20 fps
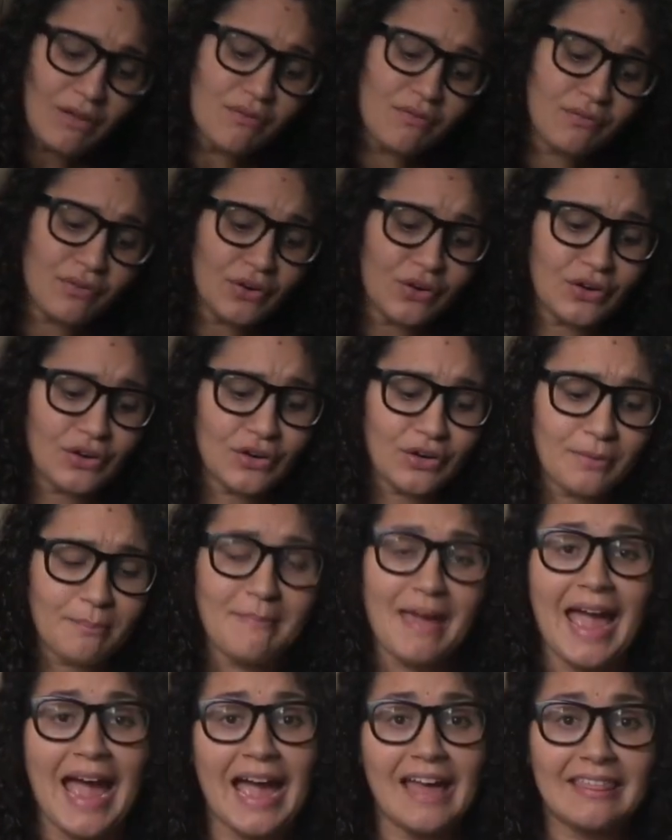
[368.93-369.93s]
For
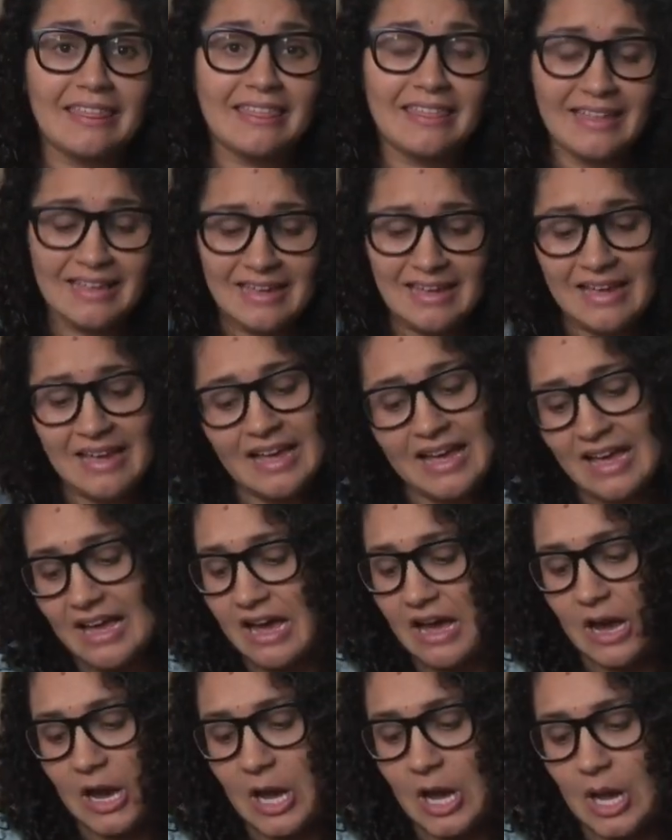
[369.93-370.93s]
math,
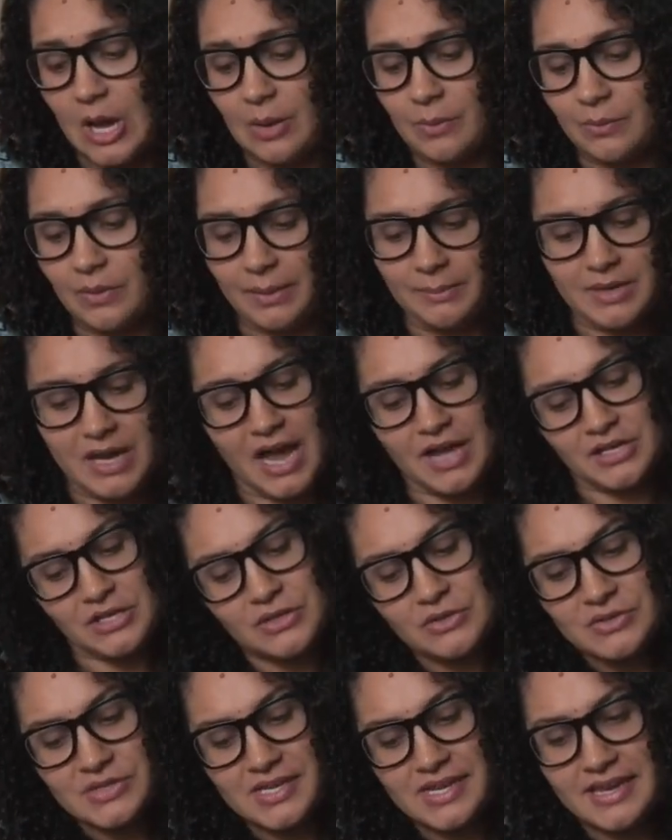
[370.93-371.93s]
I'm
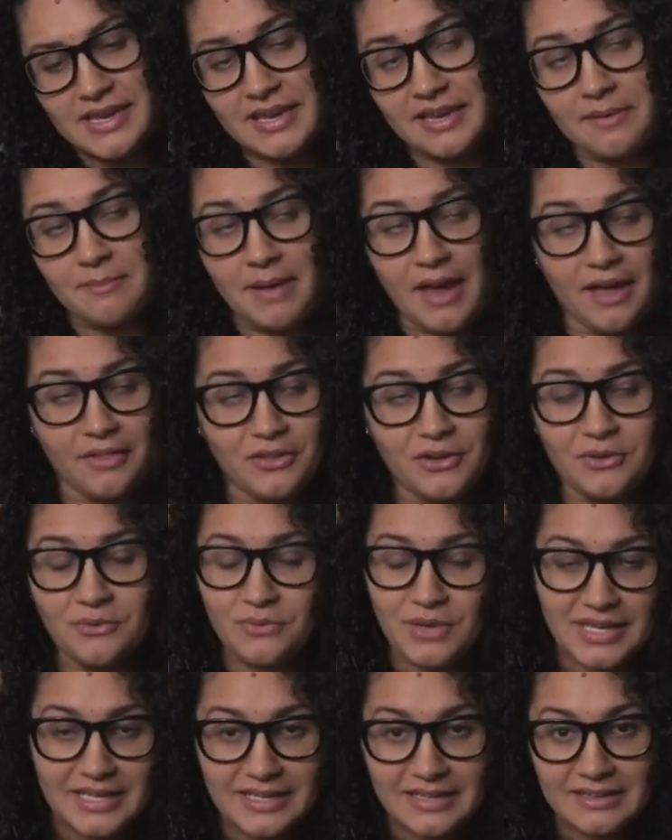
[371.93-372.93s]
not using a math
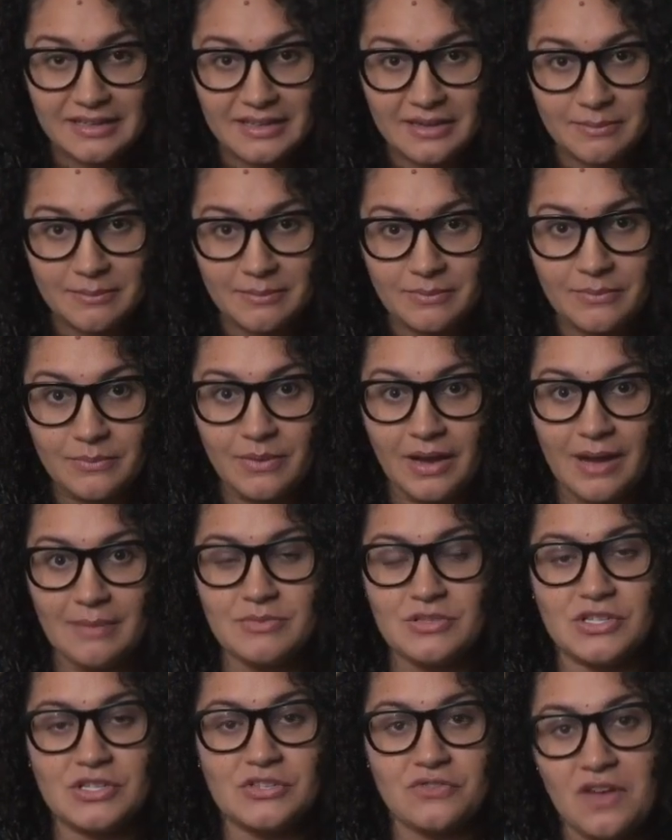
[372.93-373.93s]
curriculum.
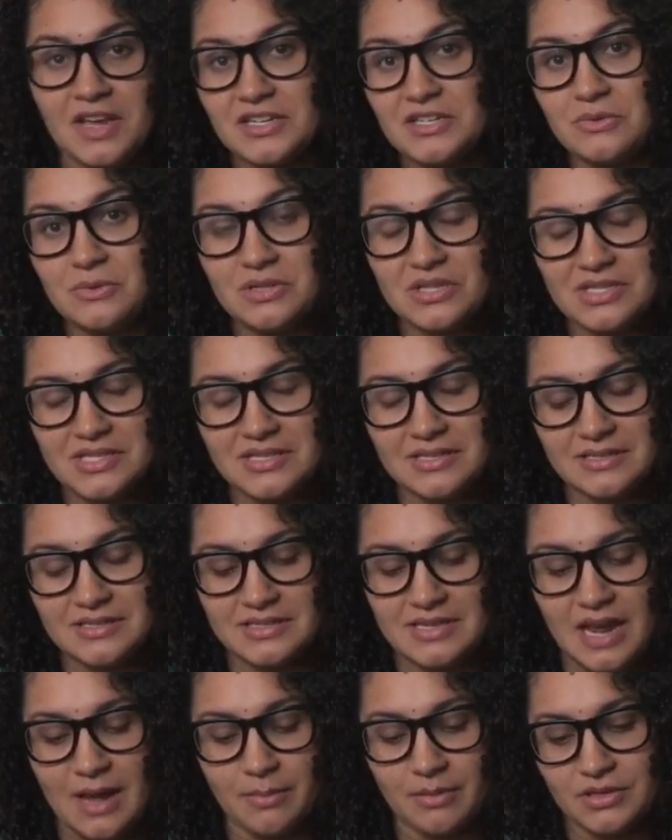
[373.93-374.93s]
I'm just trying to
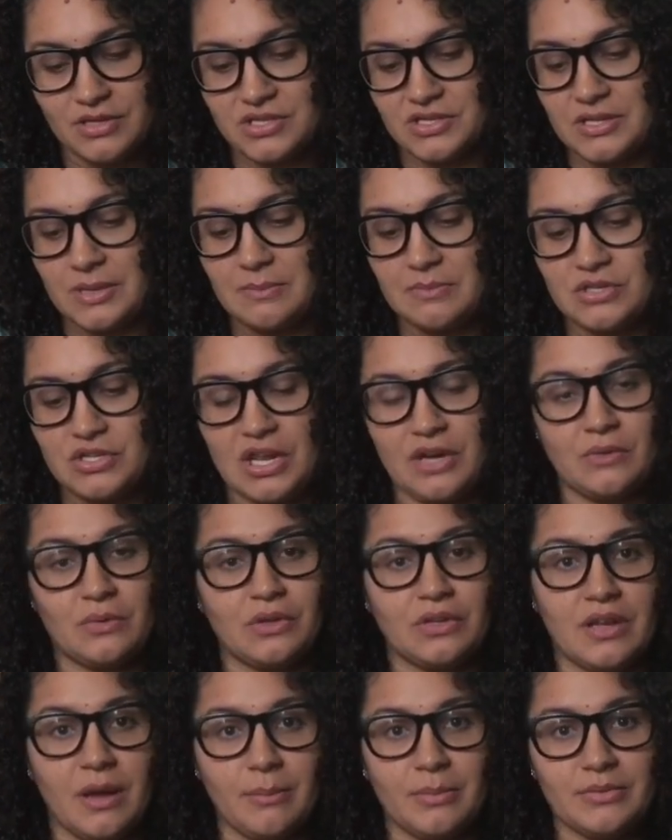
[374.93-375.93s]
establish some
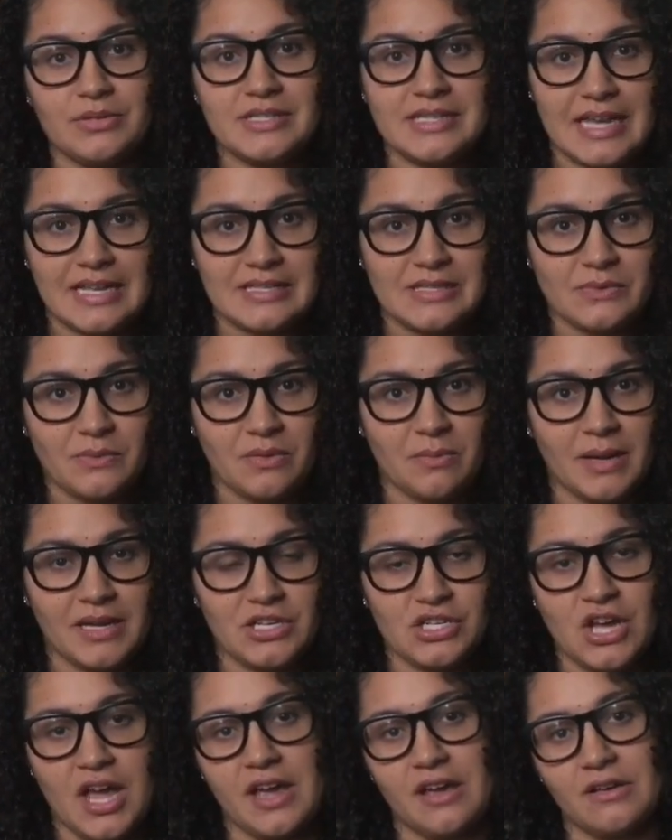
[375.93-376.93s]
general number sense with
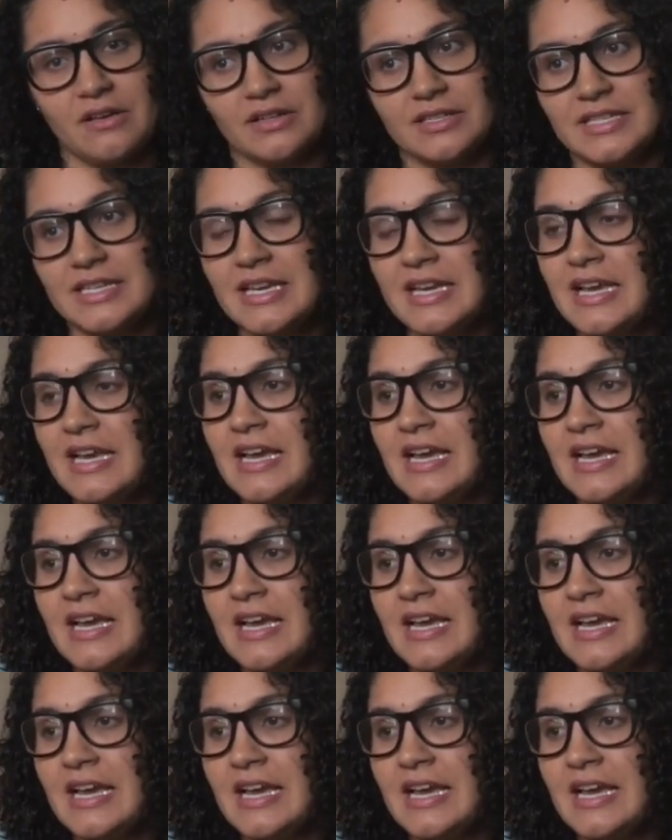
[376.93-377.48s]
my child.